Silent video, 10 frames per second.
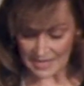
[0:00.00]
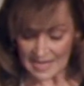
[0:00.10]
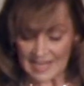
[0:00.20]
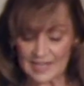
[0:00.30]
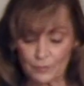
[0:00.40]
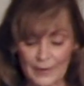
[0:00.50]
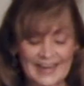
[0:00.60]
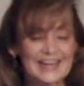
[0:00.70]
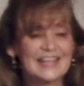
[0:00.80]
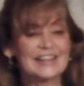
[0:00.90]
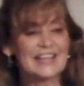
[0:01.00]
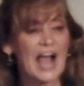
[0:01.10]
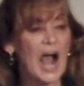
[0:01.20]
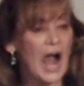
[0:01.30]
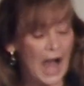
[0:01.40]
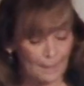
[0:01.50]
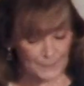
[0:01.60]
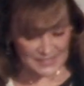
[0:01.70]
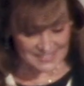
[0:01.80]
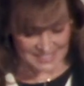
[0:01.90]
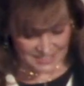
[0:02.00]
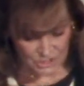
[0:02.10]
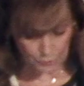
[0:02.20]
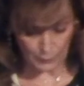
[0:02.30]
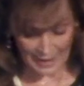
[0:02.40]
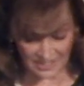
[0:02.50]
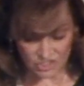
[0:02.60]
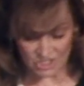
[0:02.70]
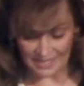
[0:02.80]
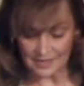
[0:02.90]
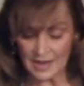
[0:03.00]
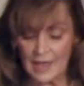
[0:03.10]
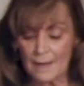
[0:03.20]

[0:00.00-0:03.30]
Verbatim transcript: He ran in the opposite direction